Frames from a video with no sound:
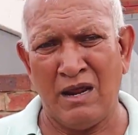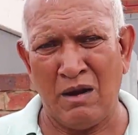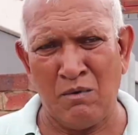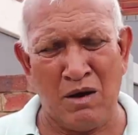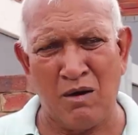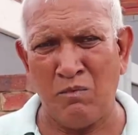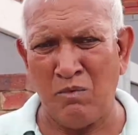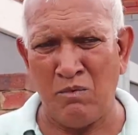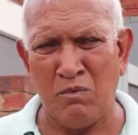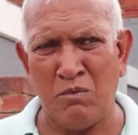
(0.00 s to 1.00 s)
And, uh,
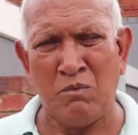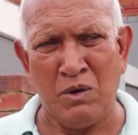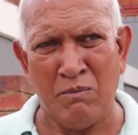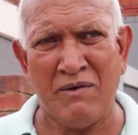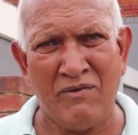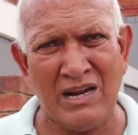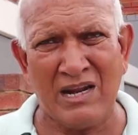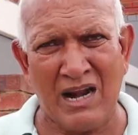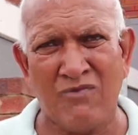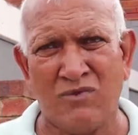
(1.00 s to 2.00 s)
we'll be very
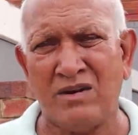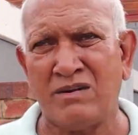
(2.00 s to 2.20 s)
grateful